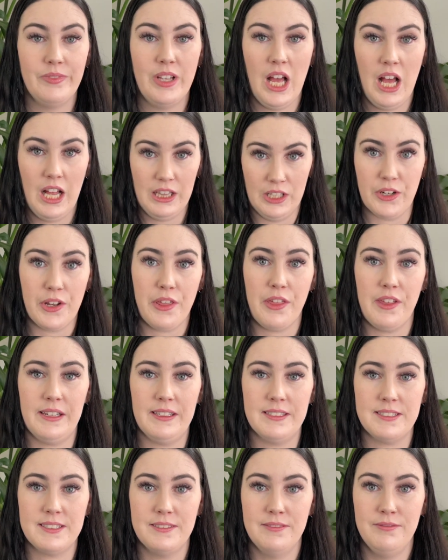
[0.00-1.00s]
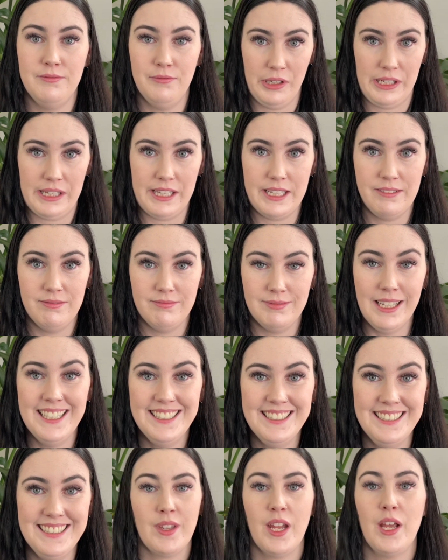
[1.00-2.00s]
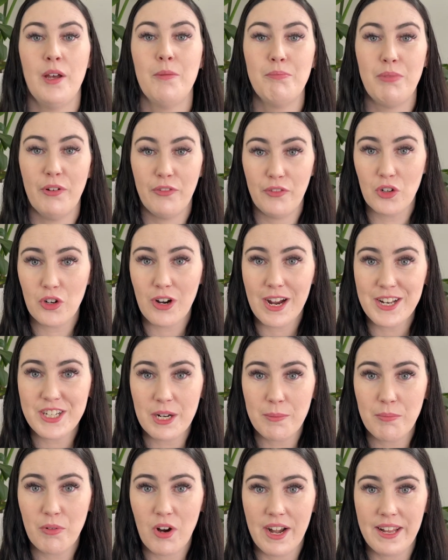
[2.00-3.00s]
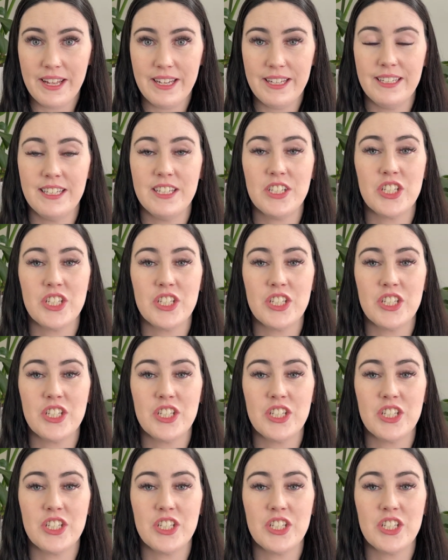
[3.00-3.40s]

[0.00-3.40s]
a lot of things, really. Before I jump right in,